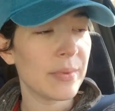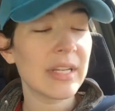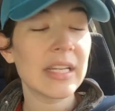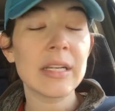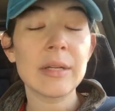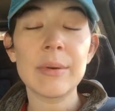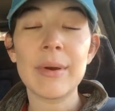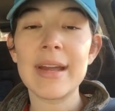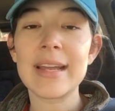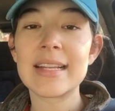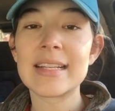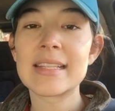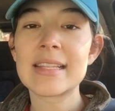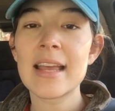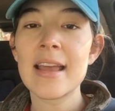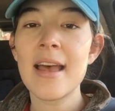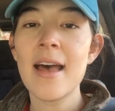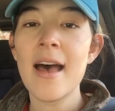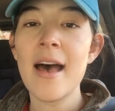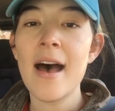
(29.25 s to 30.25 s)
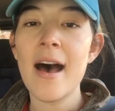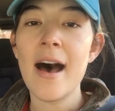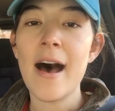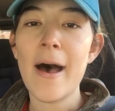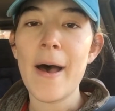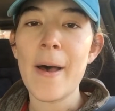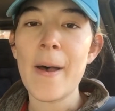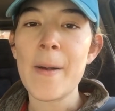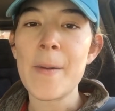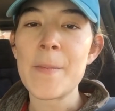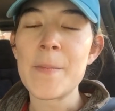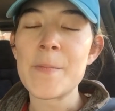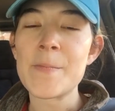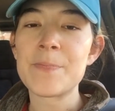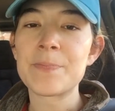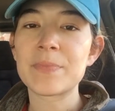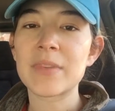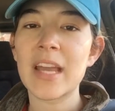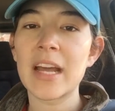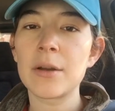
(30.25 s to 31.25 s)
But anyways,
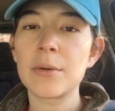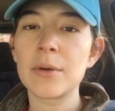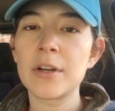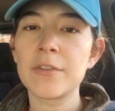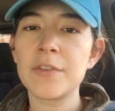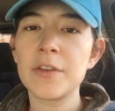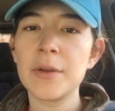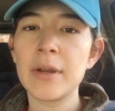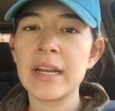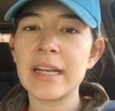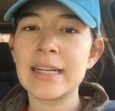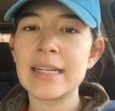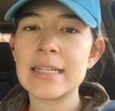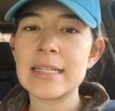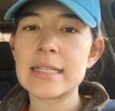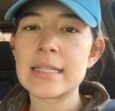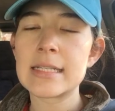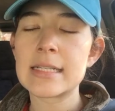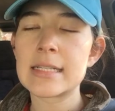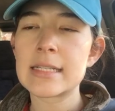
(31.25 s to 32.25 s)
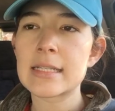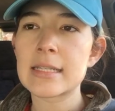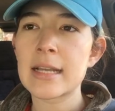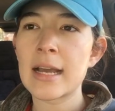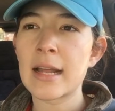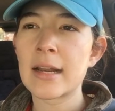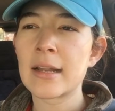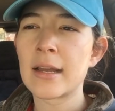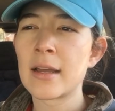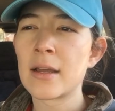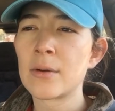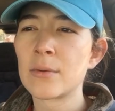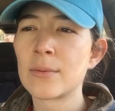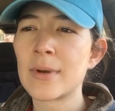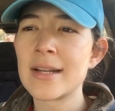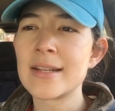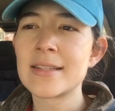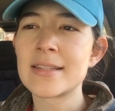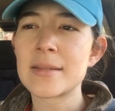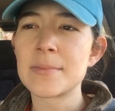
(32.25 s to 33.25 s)
um, gotta run a few errands, gotta
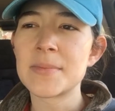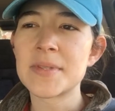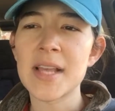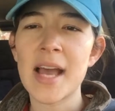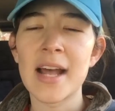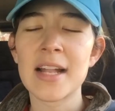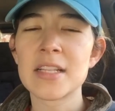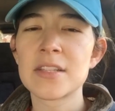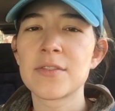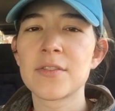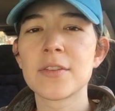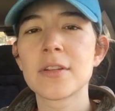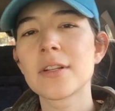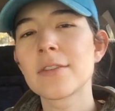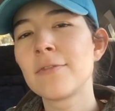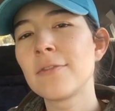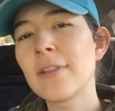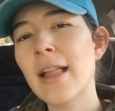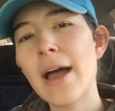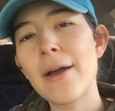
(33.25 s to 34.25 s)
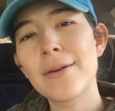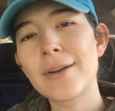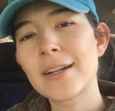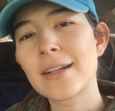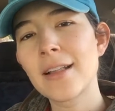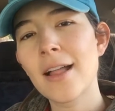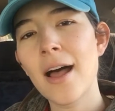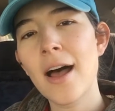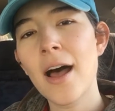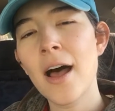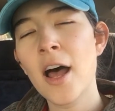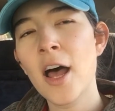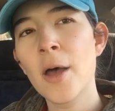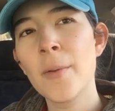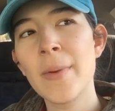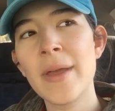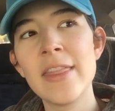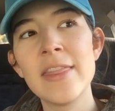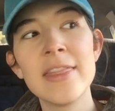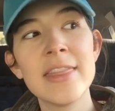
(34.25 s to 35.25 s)
run some signs for the flower
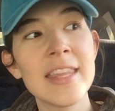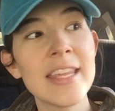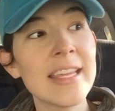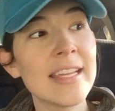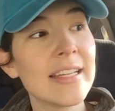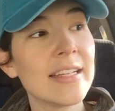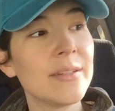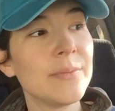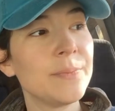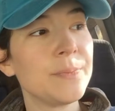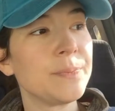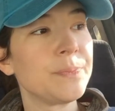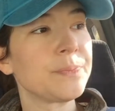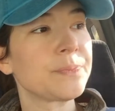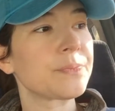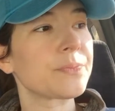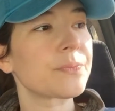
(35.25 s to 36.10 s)
club, and then